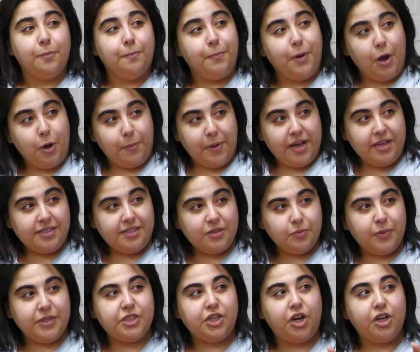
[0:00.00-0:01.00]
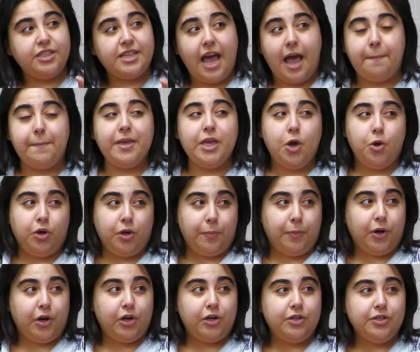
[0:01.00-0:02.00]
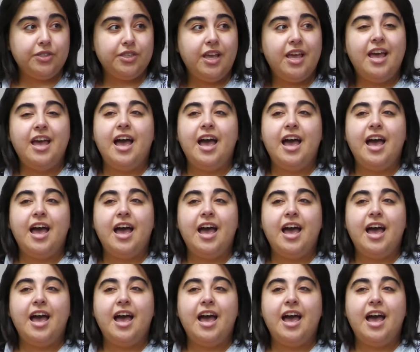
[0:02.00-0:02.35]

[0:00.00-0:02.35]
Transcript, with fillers: bobas, which are tapioca pearls.